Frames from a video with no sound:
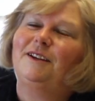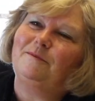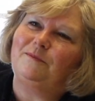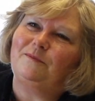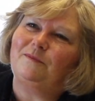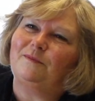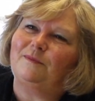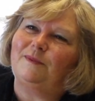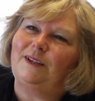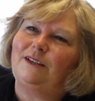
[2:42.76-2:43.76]
in
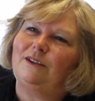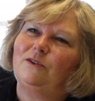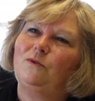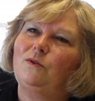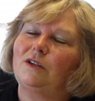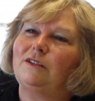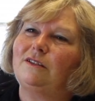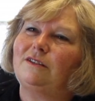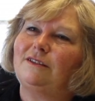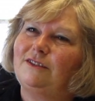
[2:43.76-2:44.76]

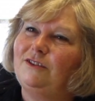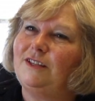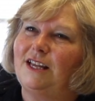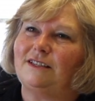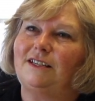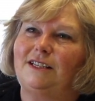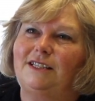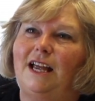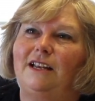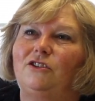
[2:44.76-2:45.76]
August
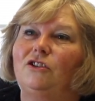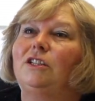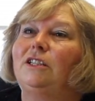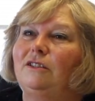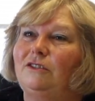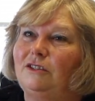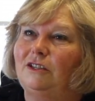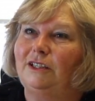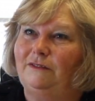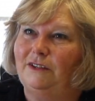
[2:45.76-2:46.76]
2010, John
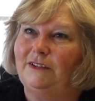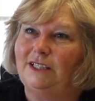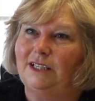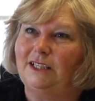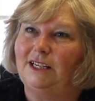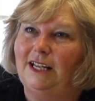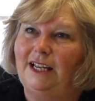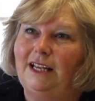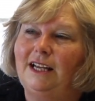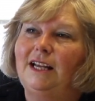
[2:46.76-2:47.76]
died very
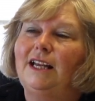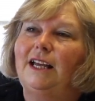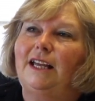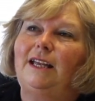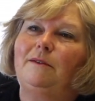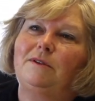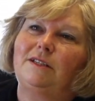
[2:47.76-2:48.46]
suddenly. He